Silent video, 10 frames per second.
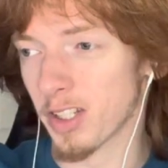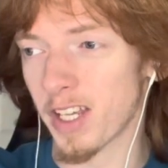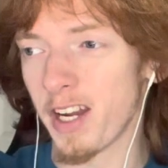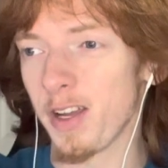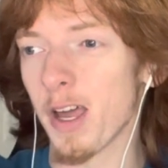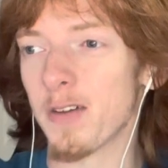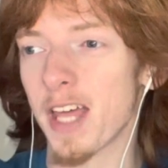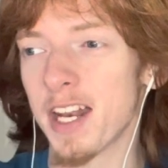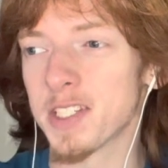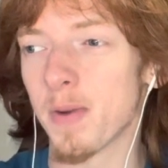there you go.
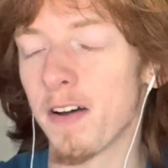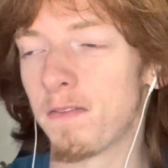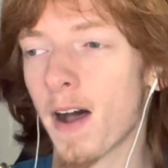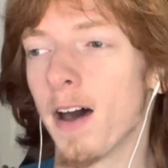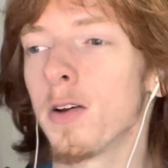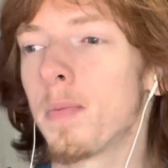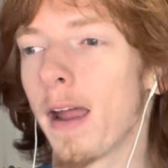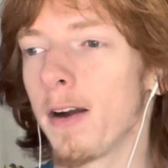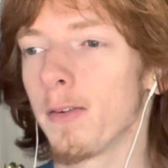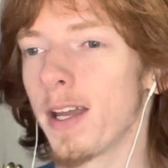That is my final
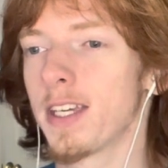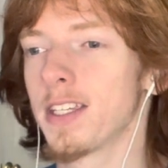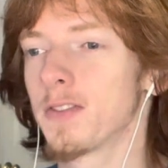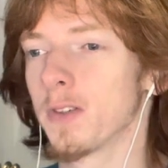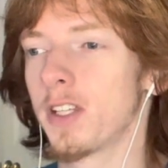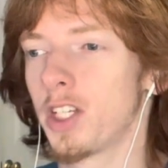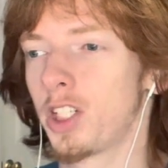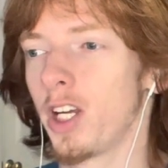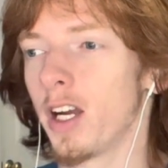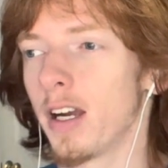power rankings for
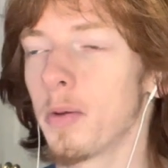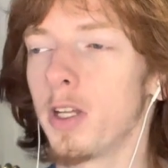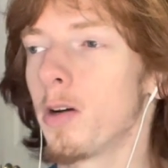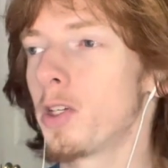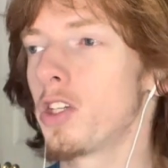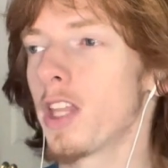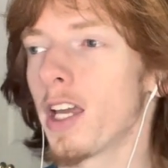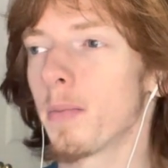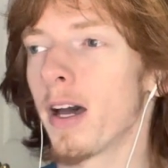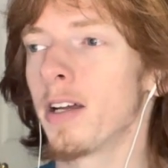this year. Let me know what you
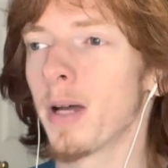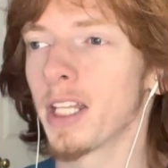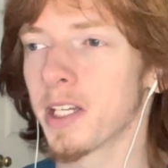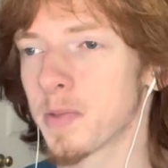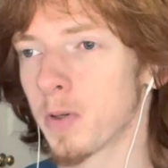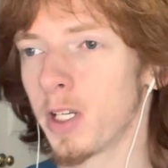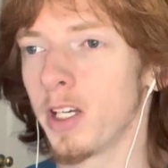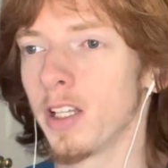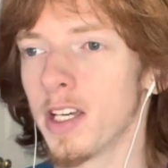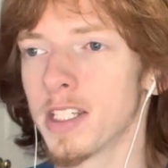think about them. I think it's a pretty
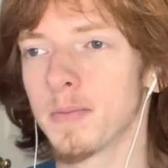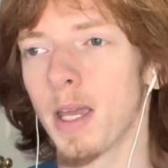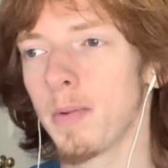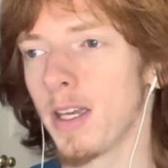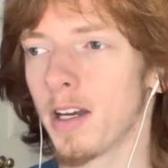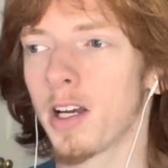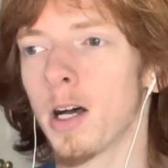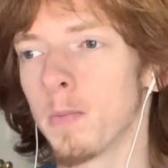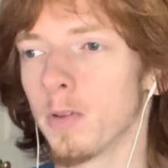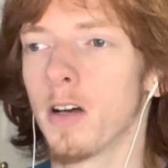good list. Maybe a
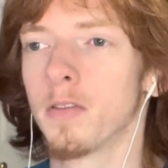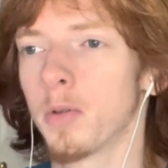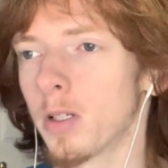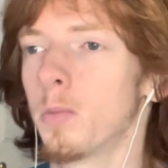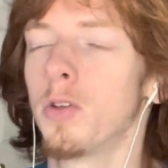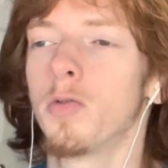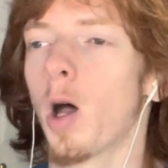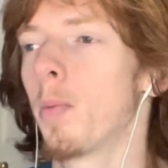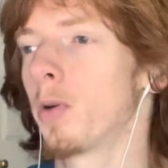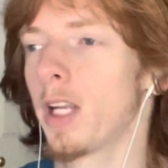couple of them could move
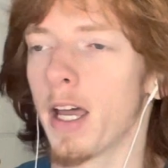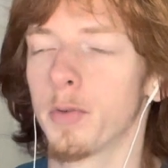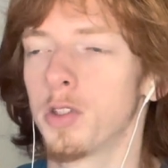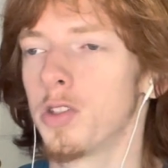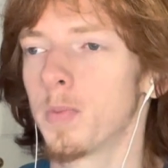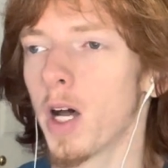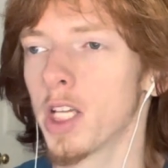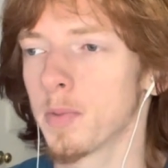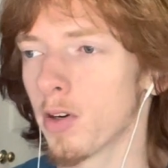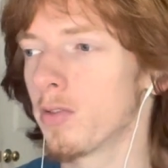up or down two
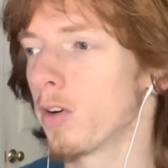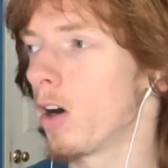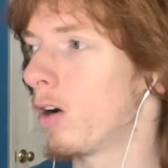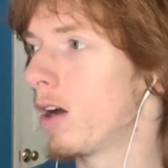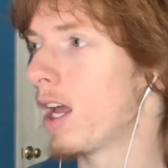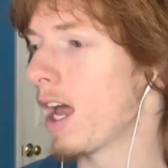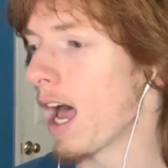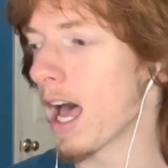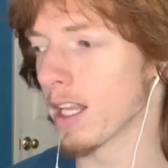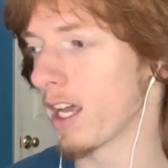spots, but overall,
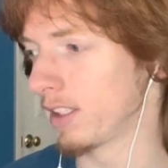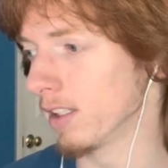I like the